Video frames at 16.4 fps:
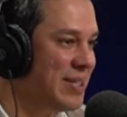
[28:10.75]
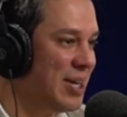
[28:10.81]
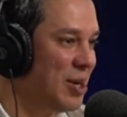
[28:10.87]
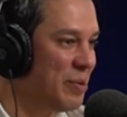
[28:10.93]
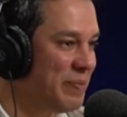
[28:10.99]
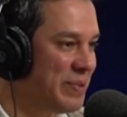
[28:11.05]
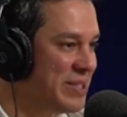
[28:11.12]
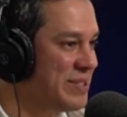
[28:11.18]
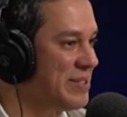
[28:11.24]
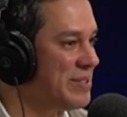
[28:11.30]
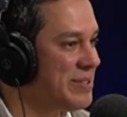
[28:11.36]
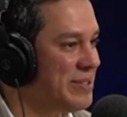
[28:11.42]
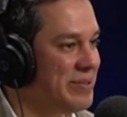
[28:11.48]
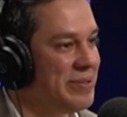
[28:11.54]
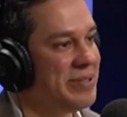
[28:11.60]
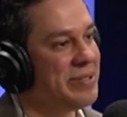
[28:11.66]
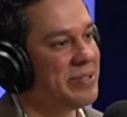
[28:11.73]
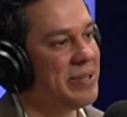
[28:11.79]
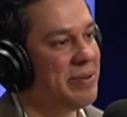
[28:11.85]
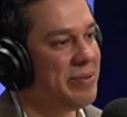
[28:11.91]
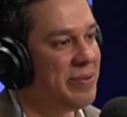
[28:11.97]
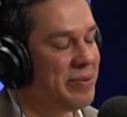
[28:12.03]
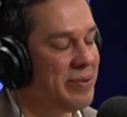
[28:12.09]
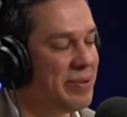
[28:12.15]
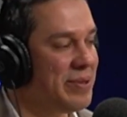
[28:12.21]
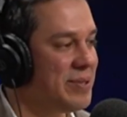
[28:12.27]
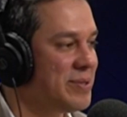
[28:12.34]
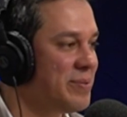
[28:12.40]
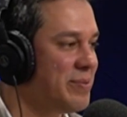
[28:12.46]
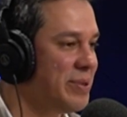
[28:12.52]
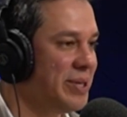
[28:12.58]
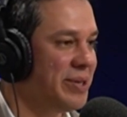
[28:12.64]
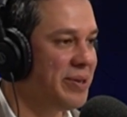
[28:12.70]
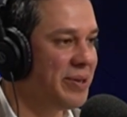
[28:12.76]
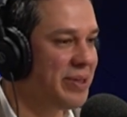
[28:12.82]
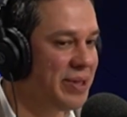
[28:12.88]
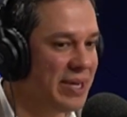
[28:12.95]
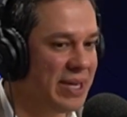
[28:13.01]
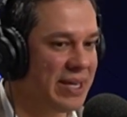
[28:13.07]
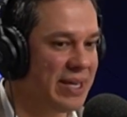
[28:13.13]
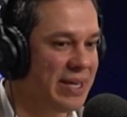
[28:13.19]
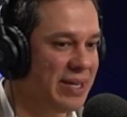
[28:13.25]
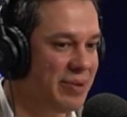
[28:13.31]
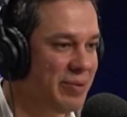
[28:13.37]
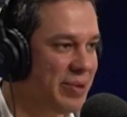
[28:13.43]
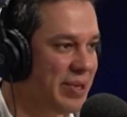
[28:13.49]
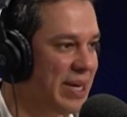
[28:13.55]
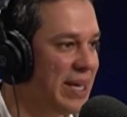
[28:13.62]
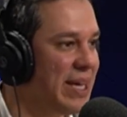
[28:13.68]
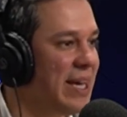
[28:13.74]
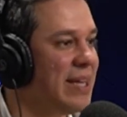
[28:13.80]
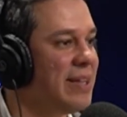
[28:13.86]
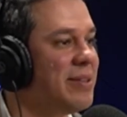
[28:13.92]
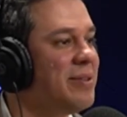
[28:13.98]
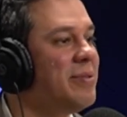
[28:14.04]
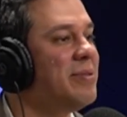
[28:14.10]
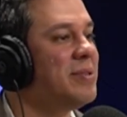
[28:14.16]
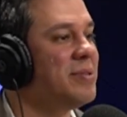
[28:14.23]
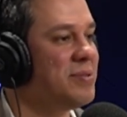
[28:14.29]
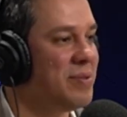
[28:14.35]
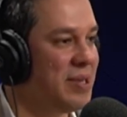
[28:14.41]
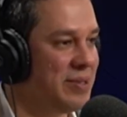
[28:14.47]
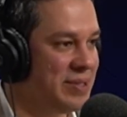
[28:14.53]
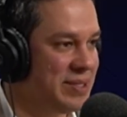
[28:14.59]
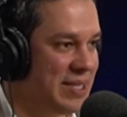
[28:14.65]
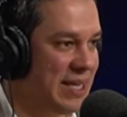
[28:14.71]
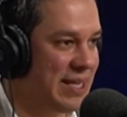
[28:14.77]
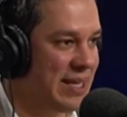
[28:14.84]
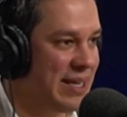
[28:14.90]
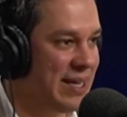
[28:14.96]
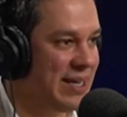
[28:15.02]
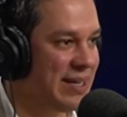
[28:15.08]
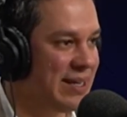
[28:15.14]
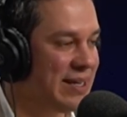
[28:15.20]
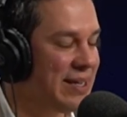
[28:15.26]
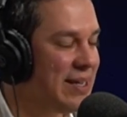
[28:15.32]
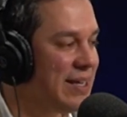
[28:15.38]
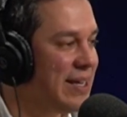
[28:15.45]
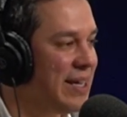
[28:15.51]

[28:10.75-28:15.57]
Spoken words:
All business owners go through this, where you're thinking, well, they can't do it as well as I can.